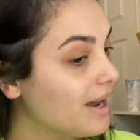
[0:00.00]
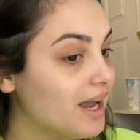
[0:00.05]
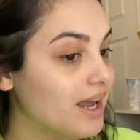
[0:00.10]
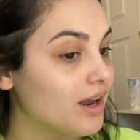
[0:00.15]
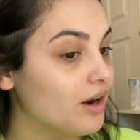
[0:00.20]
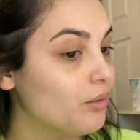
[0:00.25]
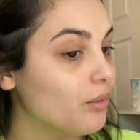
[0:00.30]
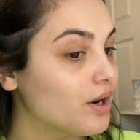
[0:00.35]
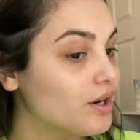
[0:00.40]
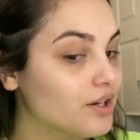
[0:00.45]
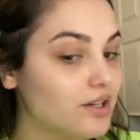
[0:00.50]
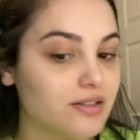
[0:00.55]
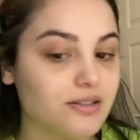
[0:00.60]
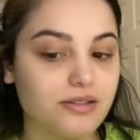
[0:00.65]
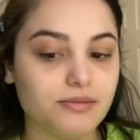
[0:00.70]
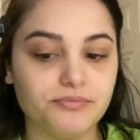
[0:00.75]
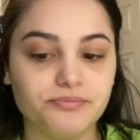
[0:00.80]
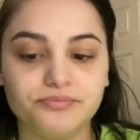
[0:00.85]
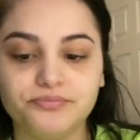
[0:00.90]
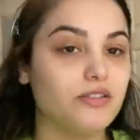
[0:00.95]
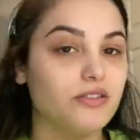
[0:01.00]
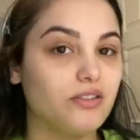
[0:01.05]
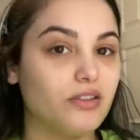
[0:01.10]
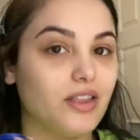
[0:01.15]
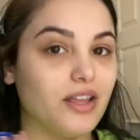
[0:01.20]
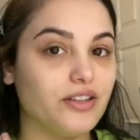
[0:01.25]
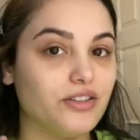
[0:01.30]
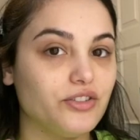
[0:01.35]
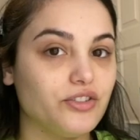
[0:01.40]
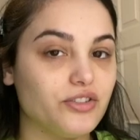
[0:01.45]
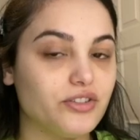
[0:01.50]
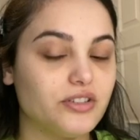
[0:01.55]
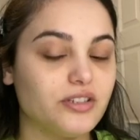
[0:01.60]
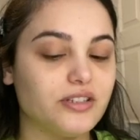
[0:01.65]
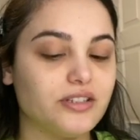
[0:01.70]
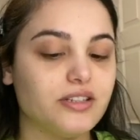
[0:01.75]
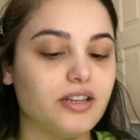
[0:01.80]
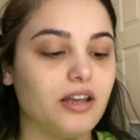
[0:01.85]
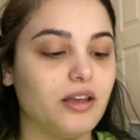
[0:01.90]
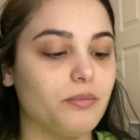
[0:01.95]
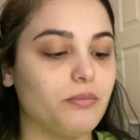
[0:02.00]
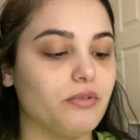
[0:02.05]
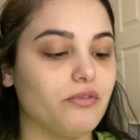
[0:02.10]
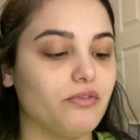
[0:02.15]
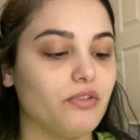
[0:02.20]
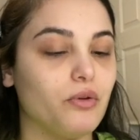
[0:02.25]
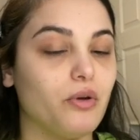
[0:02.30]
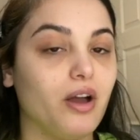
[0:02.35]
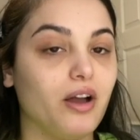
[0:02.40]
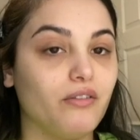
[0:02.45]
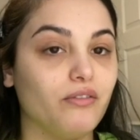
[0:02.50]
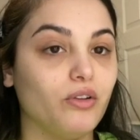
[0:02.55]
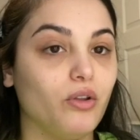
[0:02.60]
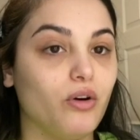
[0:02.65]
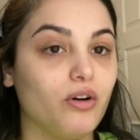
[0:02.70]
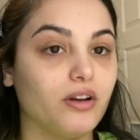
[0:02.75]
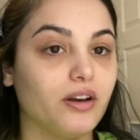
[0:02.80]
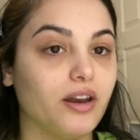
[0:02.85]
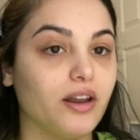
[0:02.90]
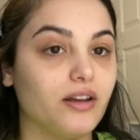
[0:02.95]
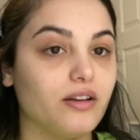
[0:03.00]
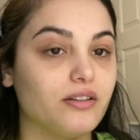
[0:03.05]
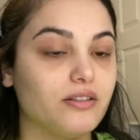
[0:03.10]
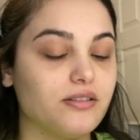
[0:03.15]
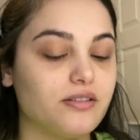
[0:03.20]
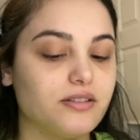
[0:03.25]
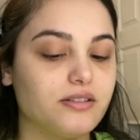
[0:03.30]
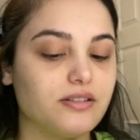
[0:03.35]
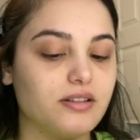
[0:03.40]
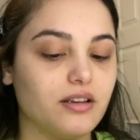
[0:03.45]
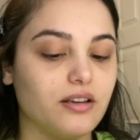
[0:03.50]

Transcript: It works. So that's just a tip if you have long nails.